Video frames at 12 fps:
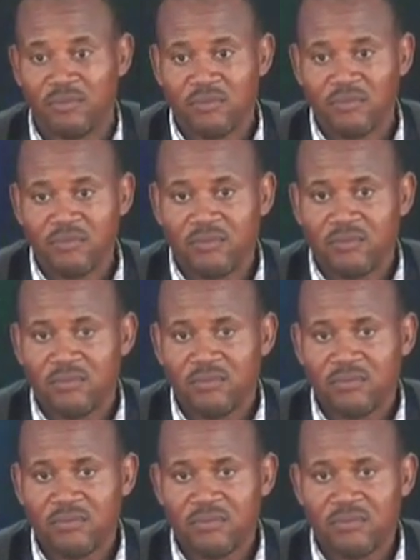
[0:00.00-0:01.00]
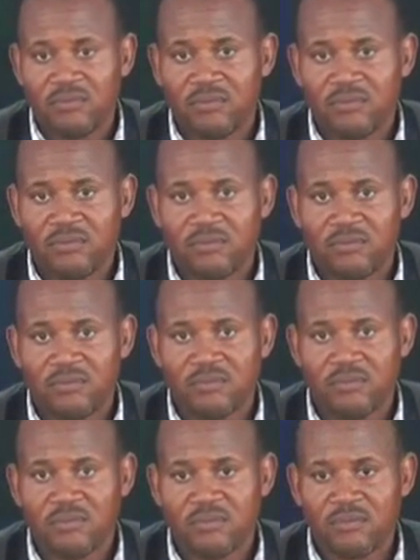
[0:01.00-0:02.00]

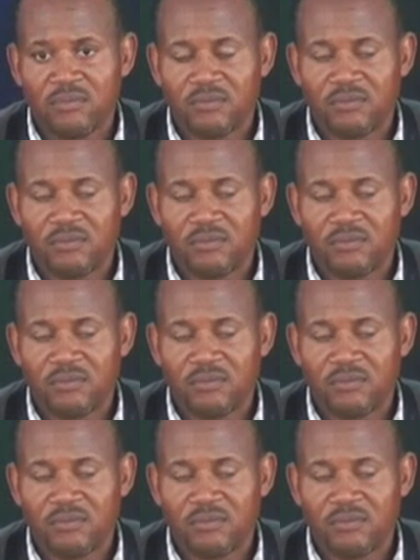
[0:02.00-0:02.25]
(silence)